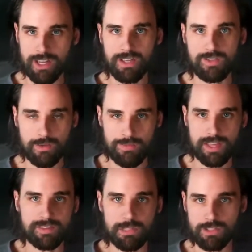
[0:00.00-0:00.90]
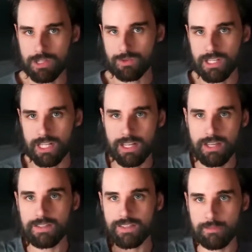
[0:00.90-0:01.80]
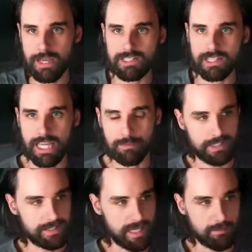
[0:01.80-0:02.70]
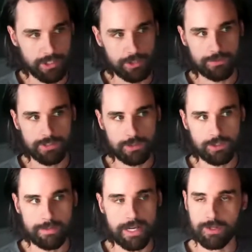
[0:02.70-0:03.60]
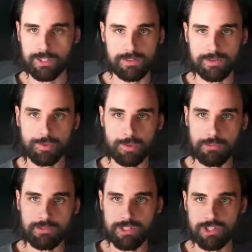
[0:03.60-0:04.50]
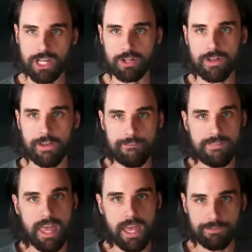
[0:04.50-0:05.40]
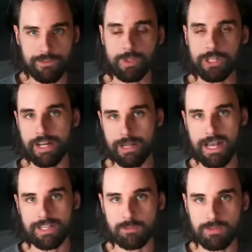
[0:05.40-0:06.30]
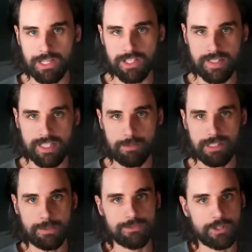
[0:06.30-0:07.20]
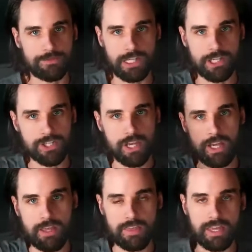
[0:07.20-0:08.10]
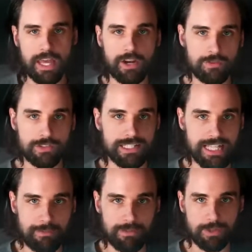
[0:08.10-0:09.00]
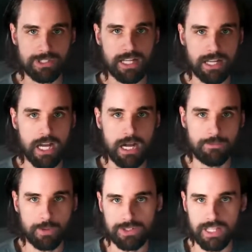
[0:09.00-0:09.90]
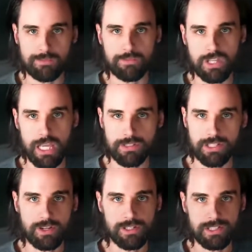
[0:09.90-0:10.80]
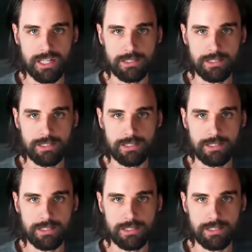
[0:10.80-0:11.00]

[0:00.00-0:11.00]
So if that's something that you're interested in, then smash that like button down below for the YouTube algorithm and subscribe to this channel. And if you want to learn how to master blockchain step-by-step start to finish, then head on over to dappuniversity.com/bootcamp to get started today.